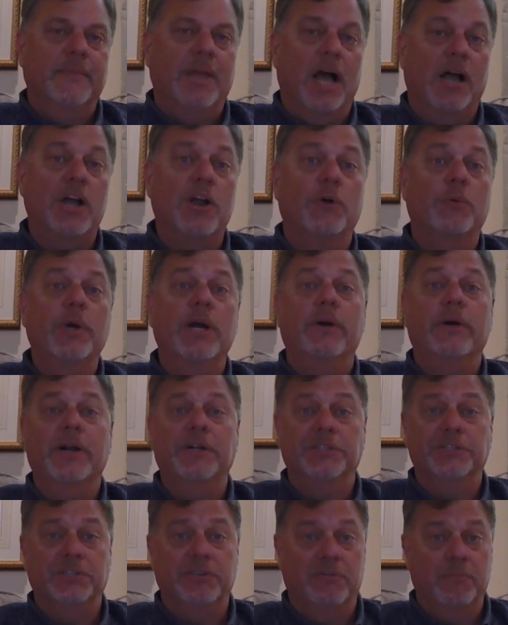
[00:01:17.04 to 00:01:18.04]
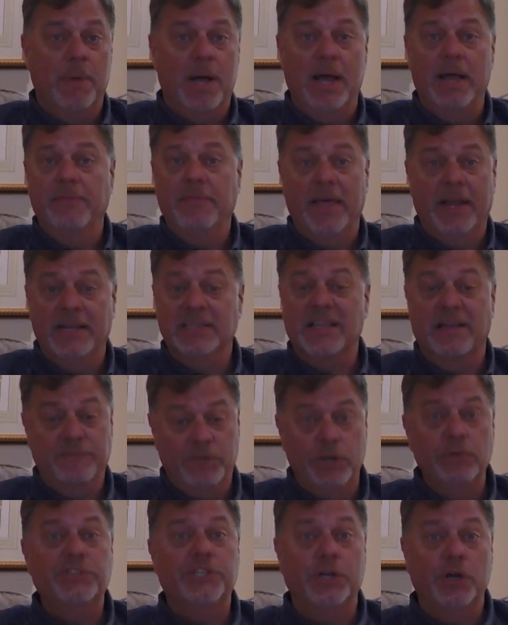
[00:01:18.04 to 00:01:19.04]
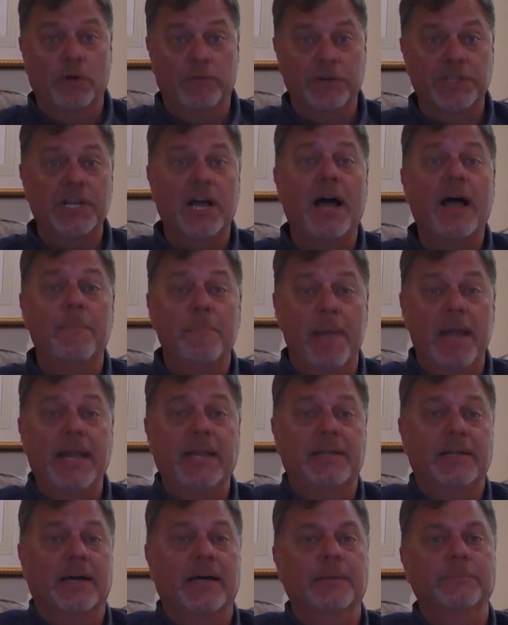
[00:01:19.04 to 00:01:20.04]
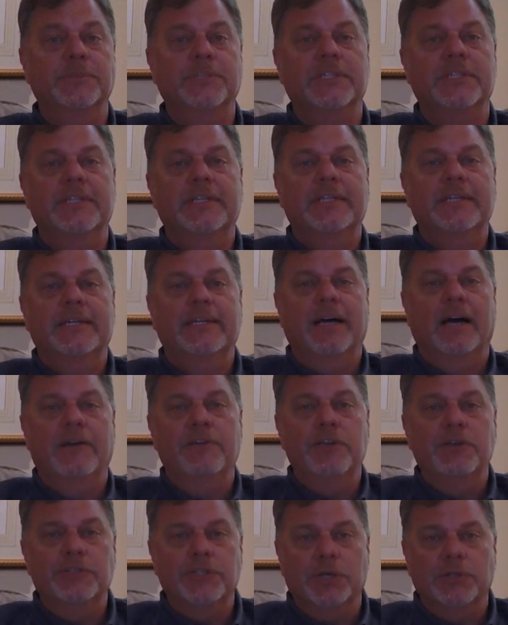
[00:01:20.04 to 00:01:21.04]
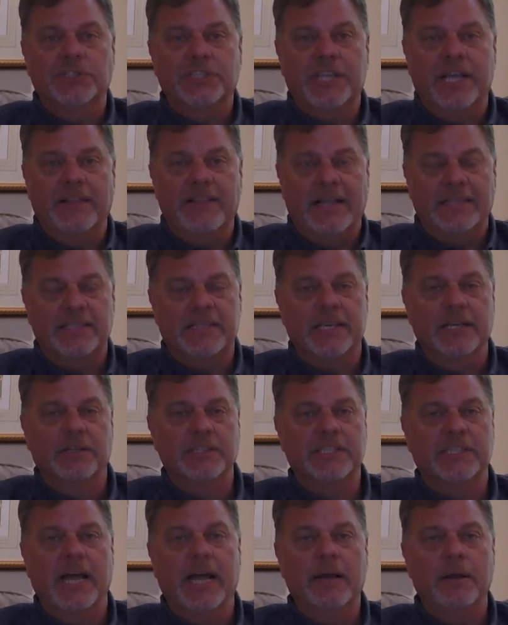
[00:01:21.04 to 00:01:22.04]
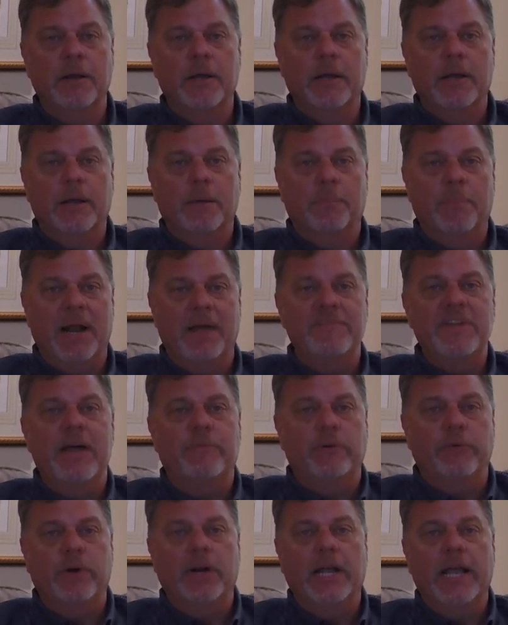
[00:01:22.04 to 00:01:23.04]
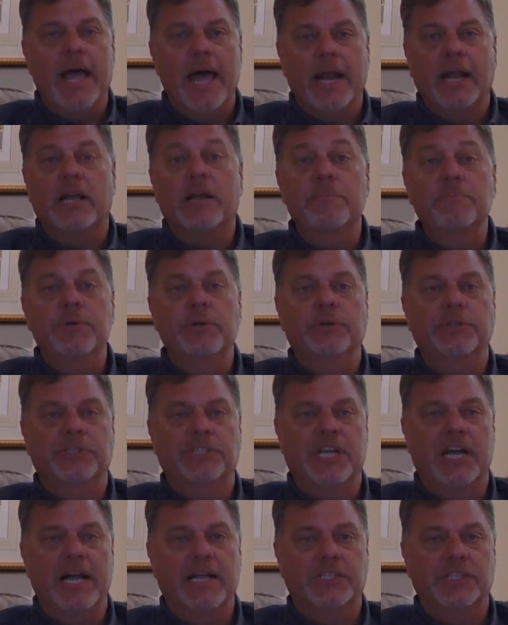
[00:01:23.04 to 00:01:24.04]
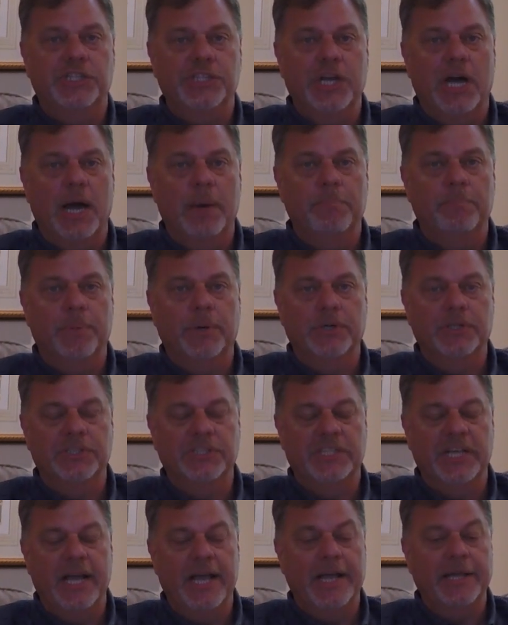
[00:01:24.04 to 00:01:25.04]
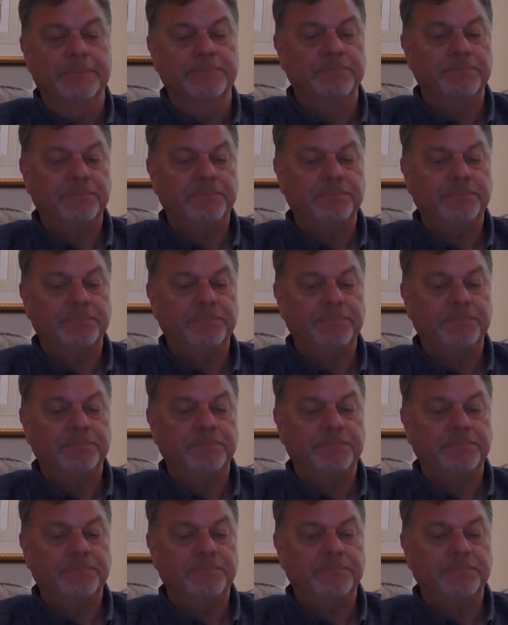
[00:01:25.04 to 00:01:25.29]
a career interest of mine. That is, I've used it over time many times, used that skill set, but I've never really had a computer science job per se.